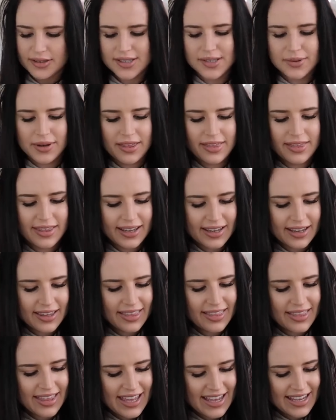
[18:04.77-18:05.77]
So I
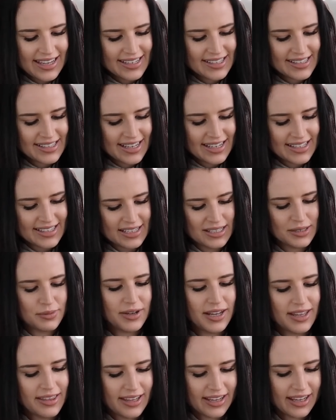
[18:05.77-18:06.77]
think this, is this
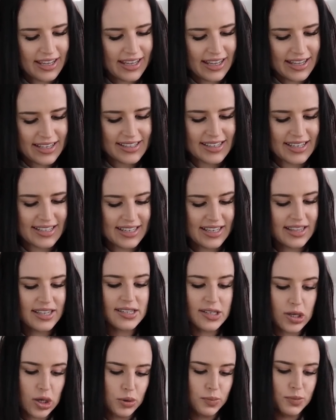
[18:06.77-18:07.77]
what I think it is? Is it the
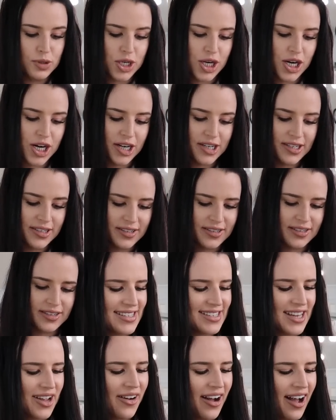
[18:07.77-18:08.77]
sculpture?
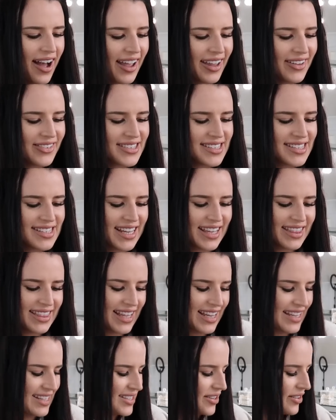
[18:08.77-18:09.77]
So I have seen
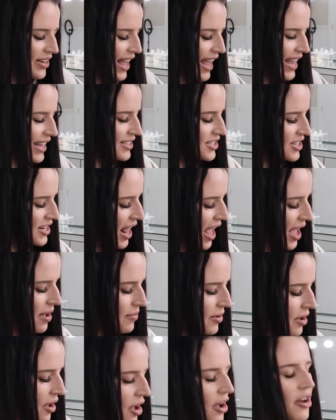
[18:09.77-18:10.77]
this on
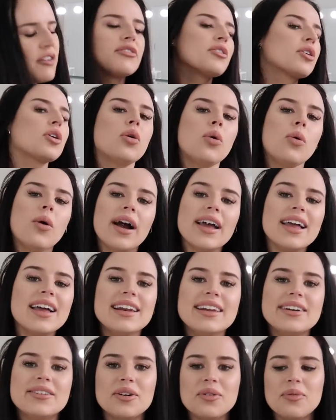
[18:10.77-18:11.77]
H&M for quite
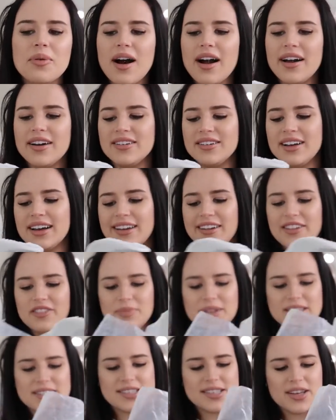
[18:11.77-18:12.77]
a little while and I've
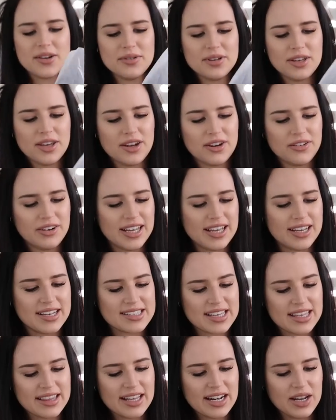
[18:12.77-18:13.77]
been so
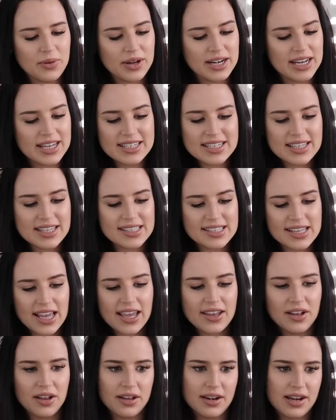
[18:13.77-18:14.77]
curious, and then it went into the
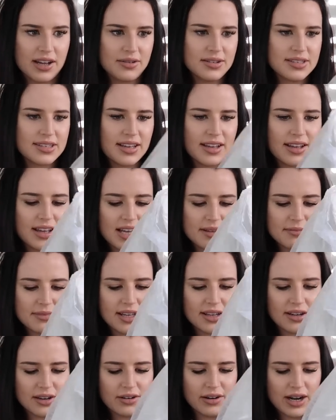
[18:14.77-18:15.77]
sale and I was like, I'm
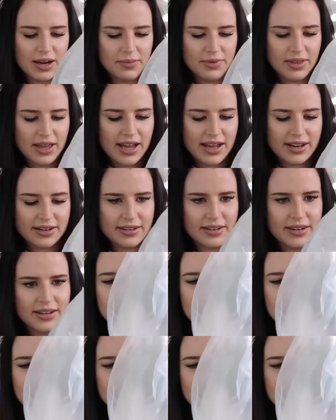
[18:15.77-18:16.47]
going to grab that.